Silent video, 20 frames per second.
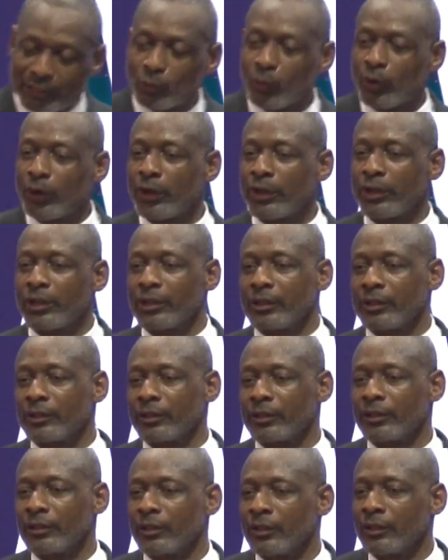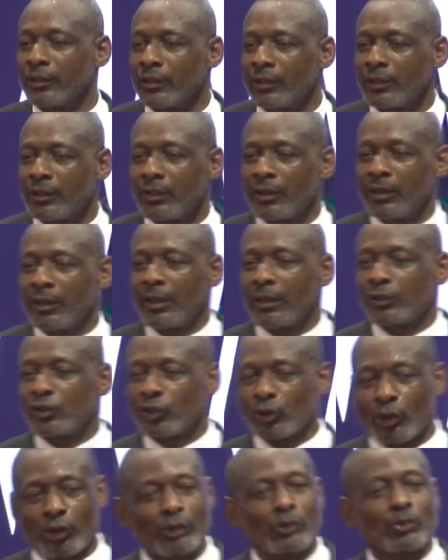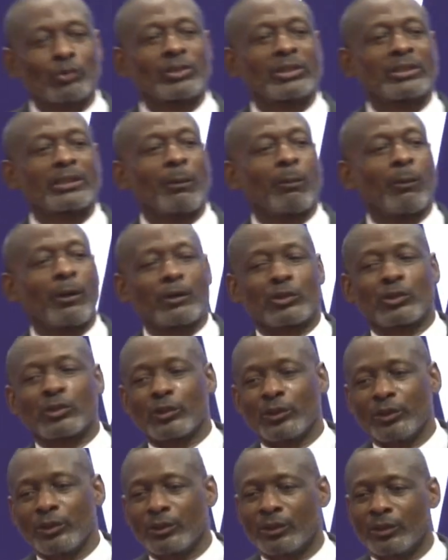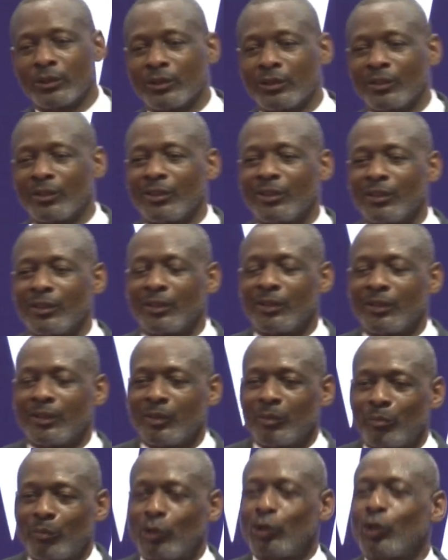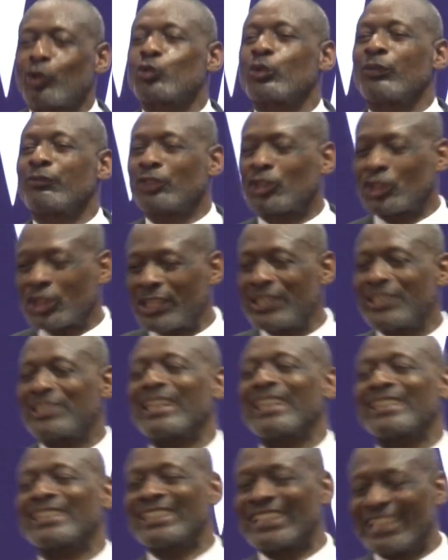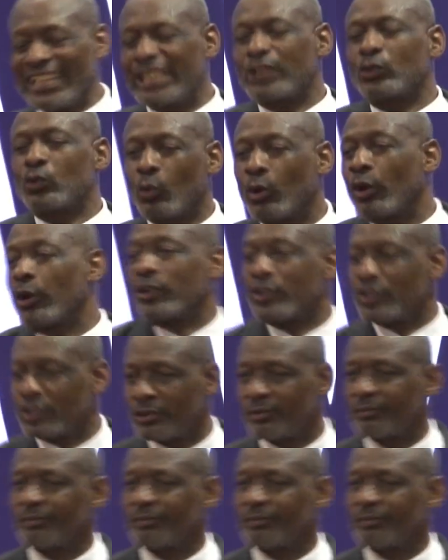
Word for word: work. Sorry to disappoint you. Because with Jesus, it works.